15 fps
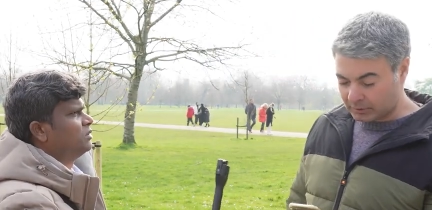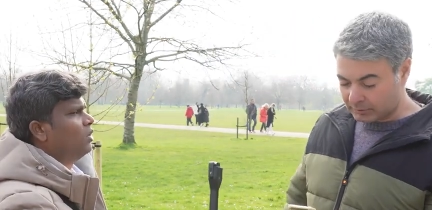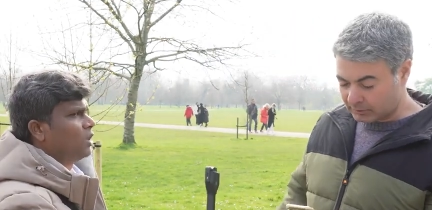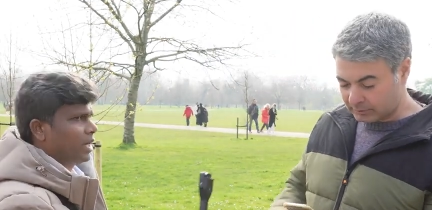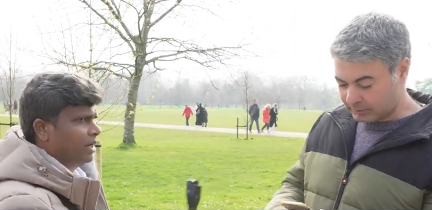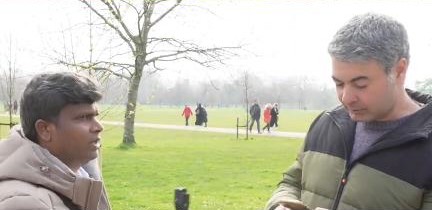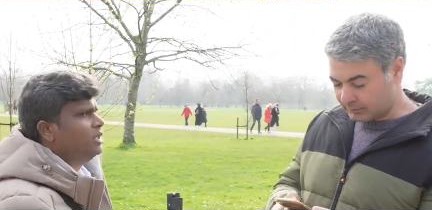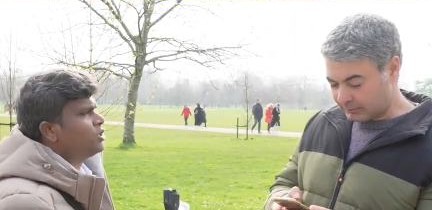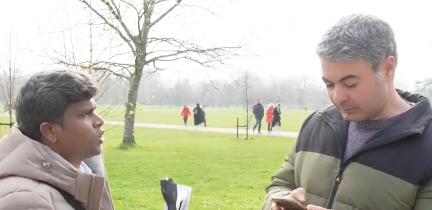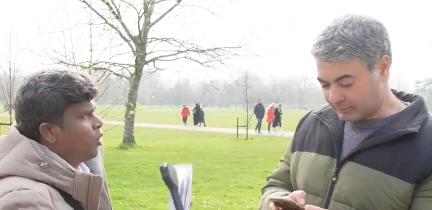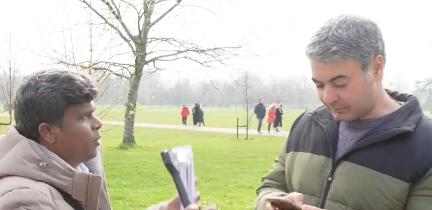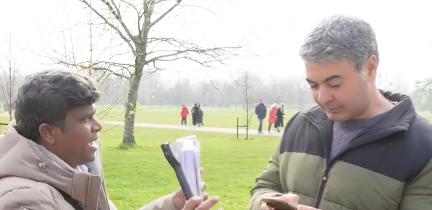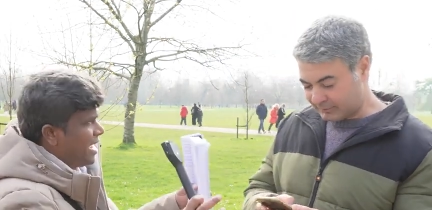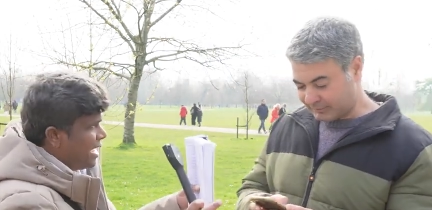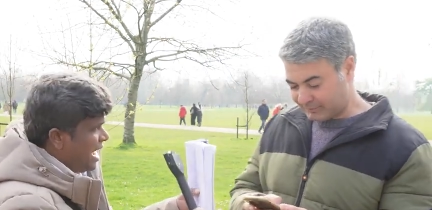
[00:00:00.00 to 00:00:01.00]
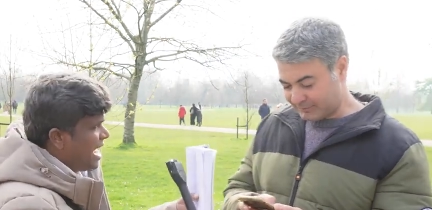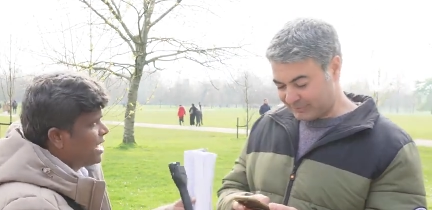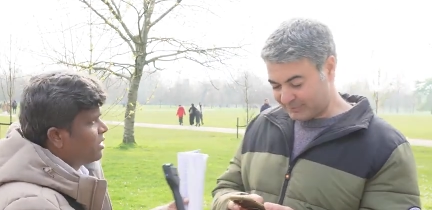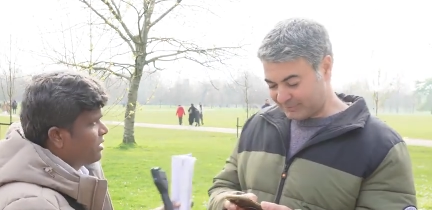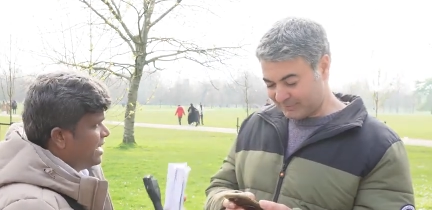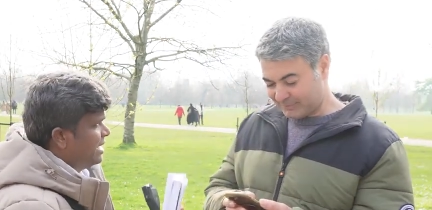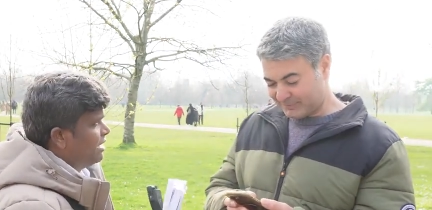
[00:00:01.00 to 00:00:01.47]
Speaker 1: Okay. So we
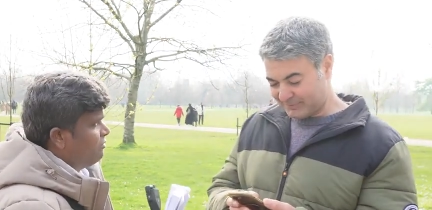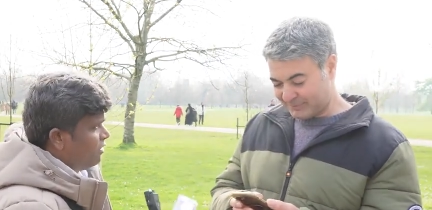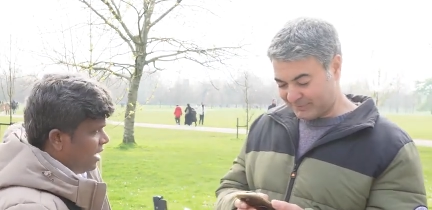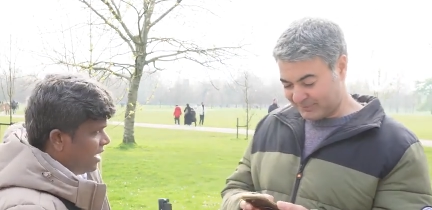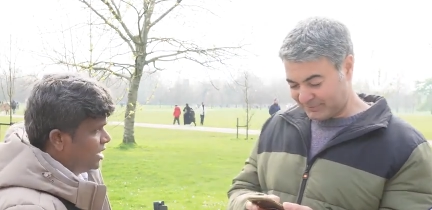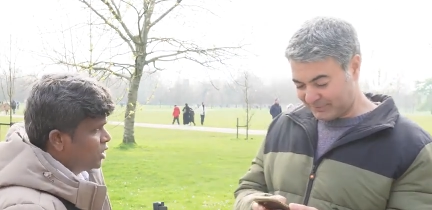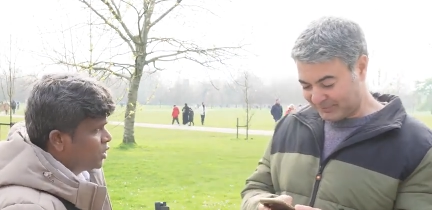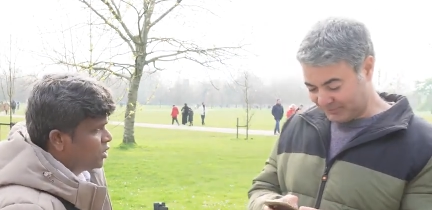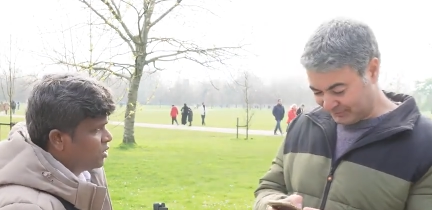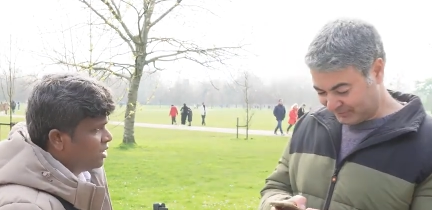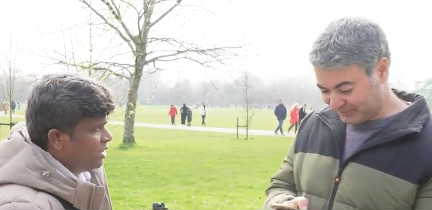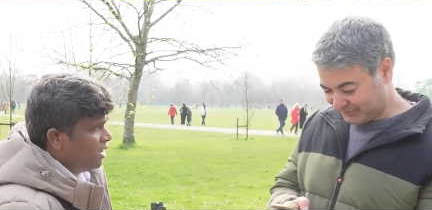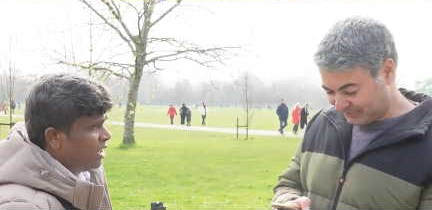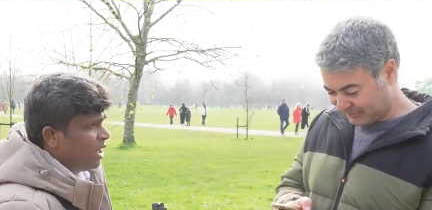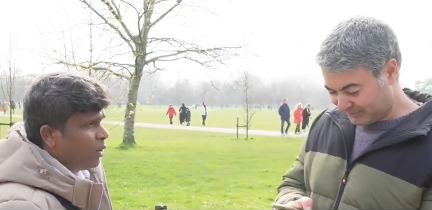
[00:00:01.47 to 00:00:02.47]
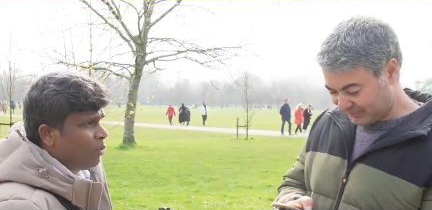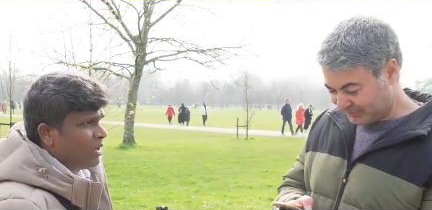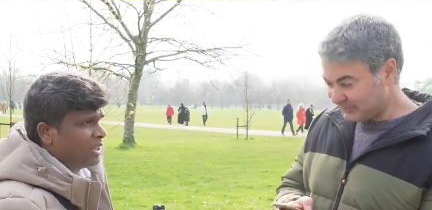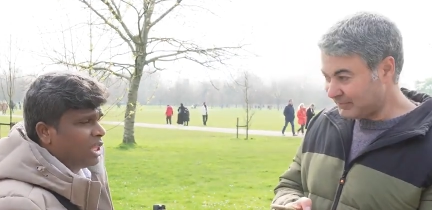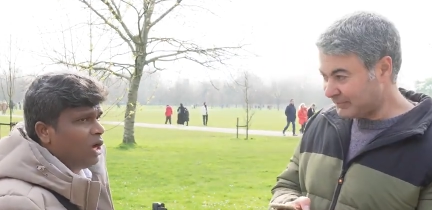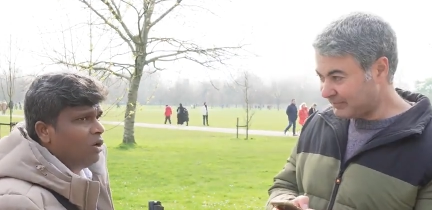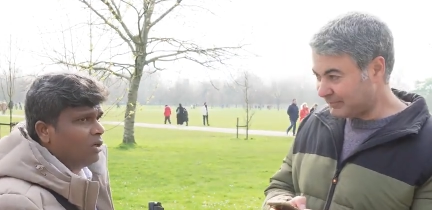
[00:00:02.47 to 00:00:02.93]
can read a verse
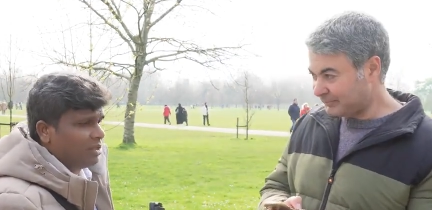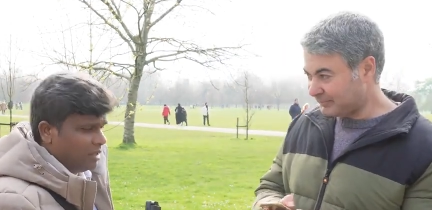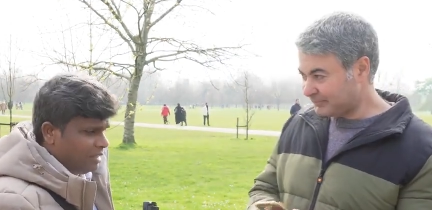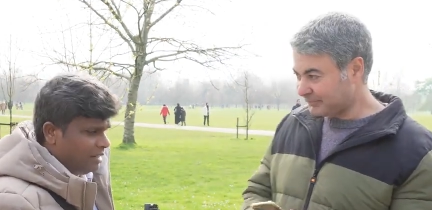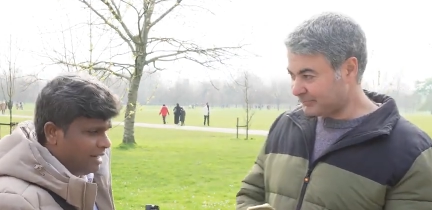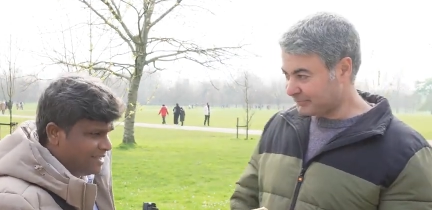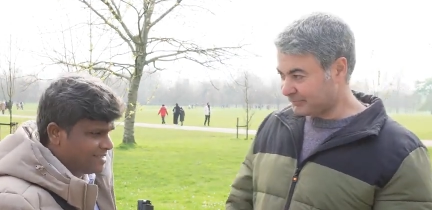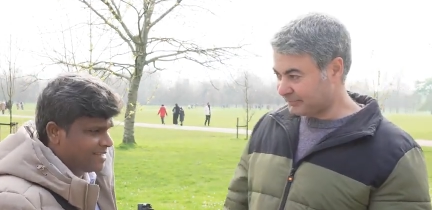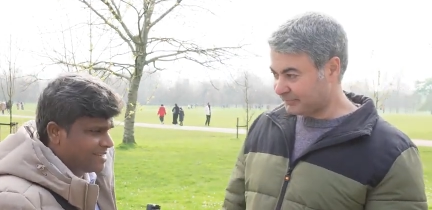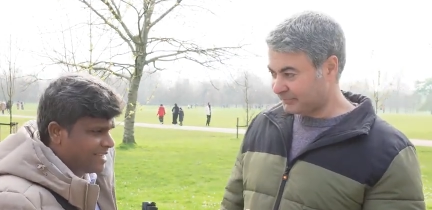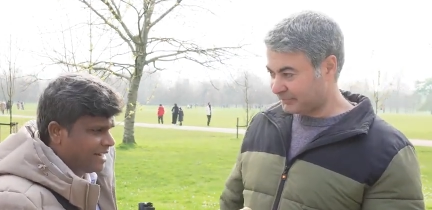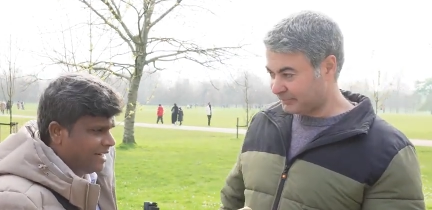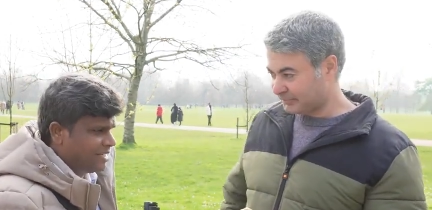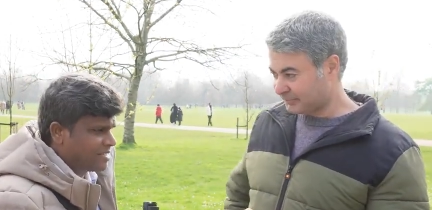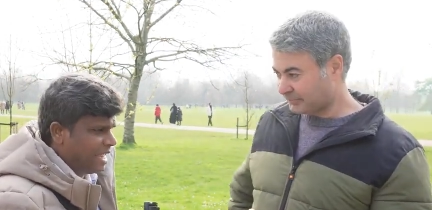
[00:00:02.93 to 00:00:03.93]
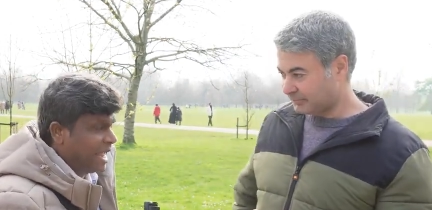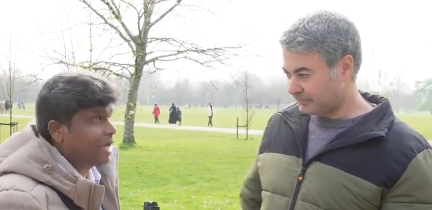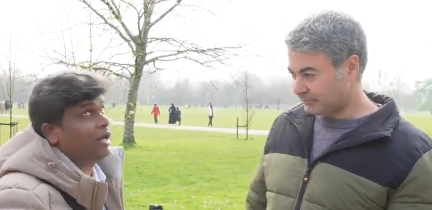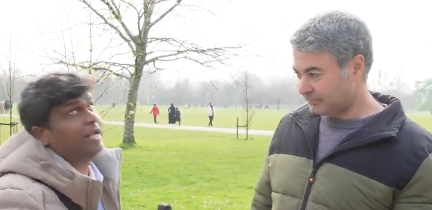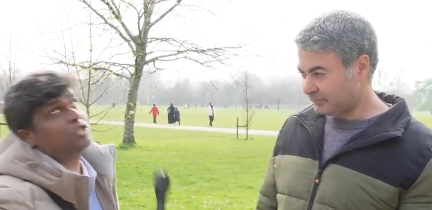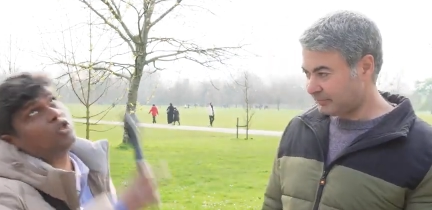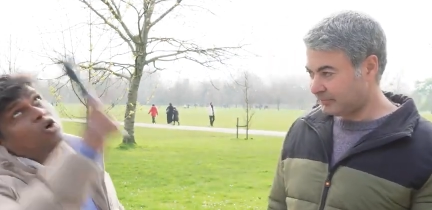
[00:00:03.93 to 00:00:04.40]
without necessarily
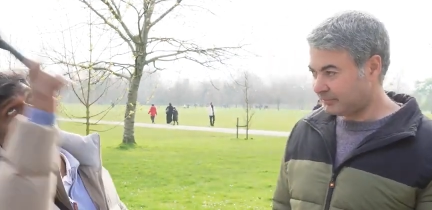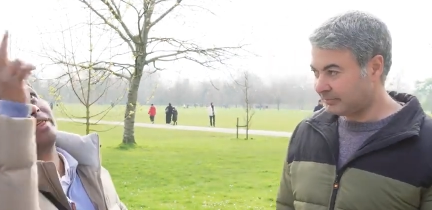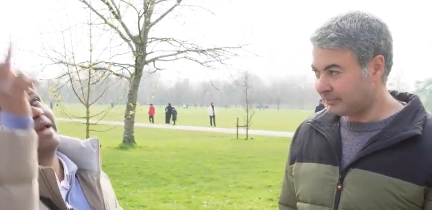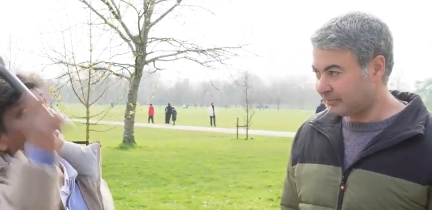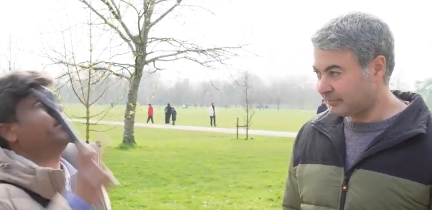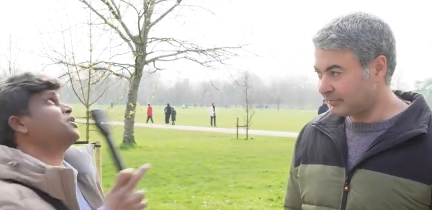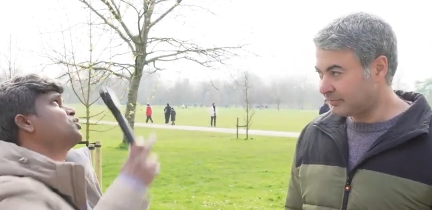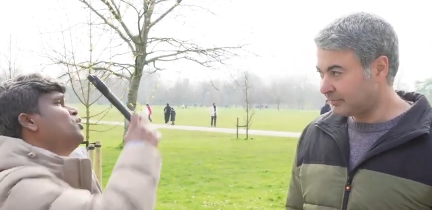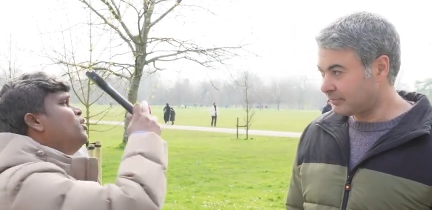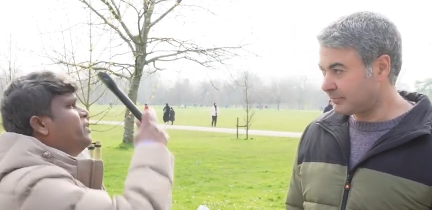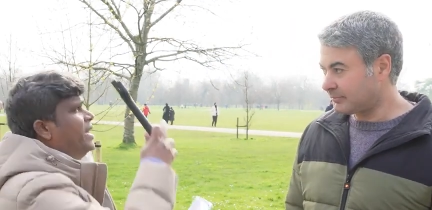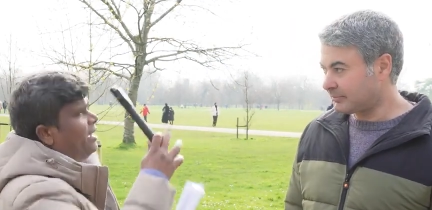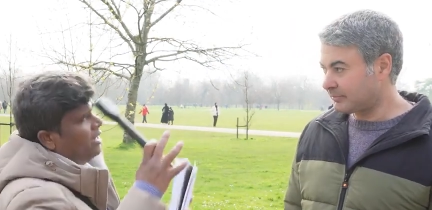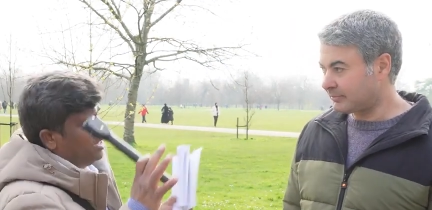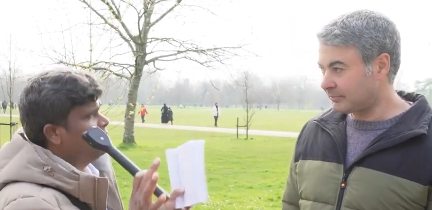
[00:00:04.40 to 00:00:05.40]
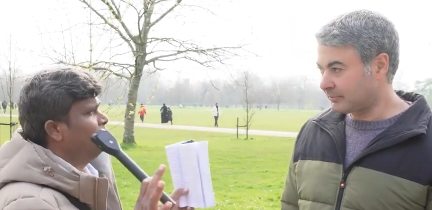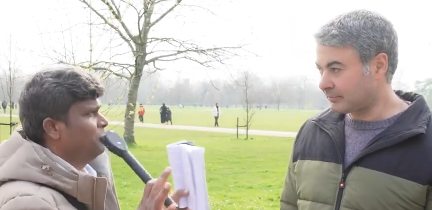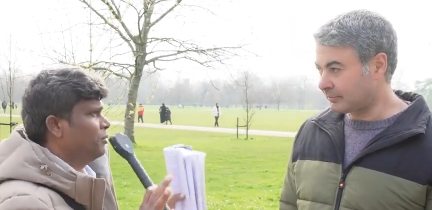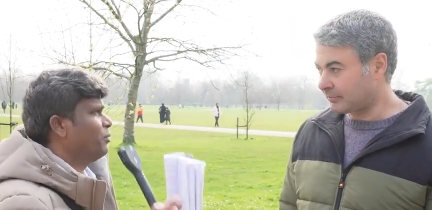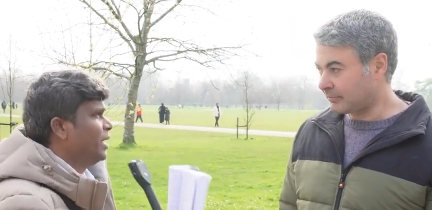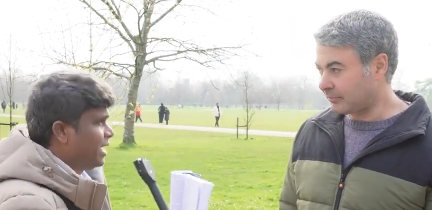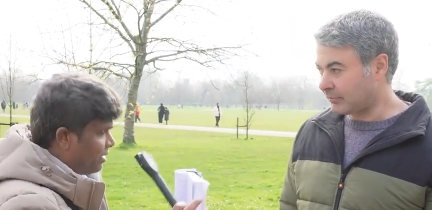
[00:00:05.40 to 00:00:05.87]
saying, let's go there, let's go there. Yeah?
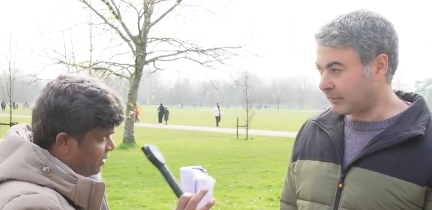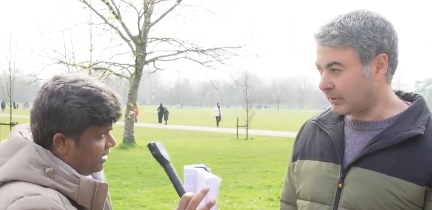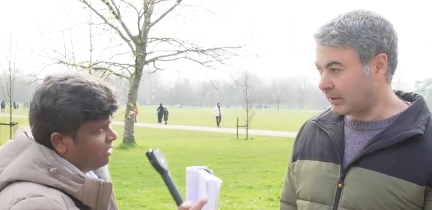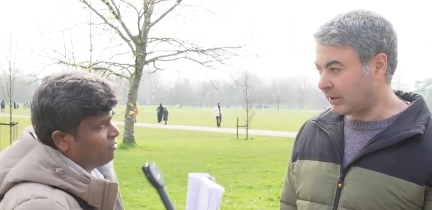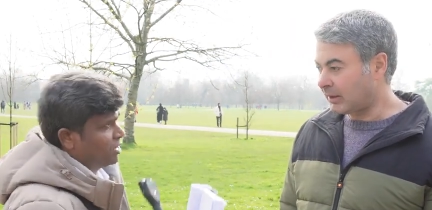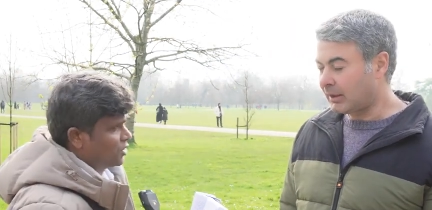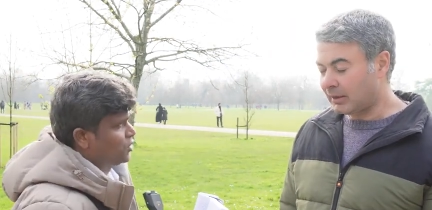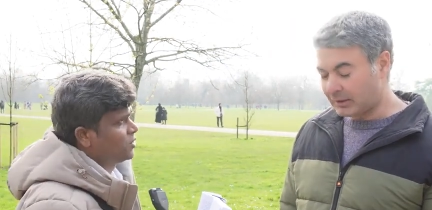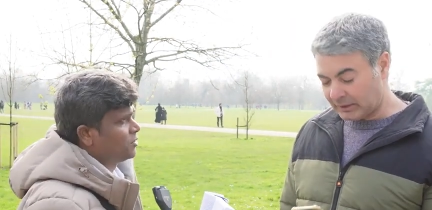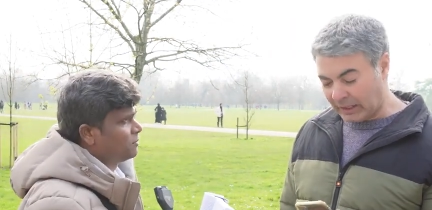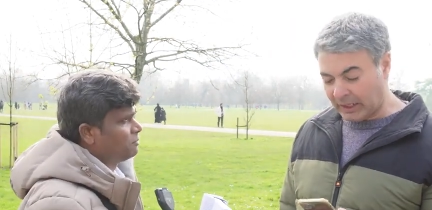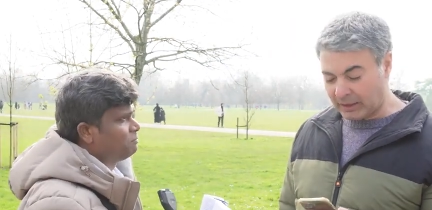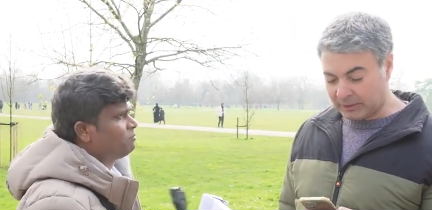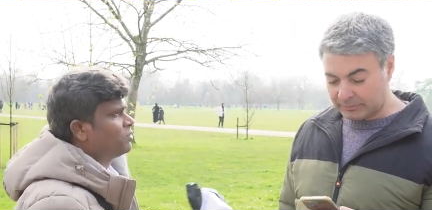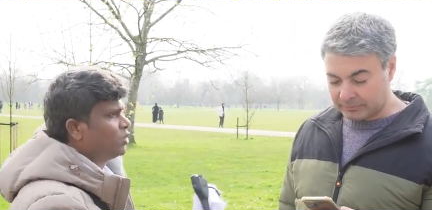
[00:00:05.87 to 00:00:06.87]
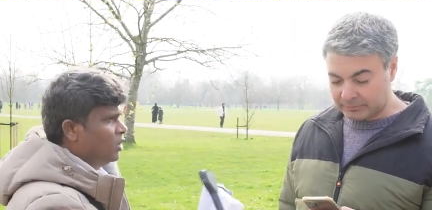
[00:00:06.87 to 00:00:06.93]
We can read a verse. Yeah.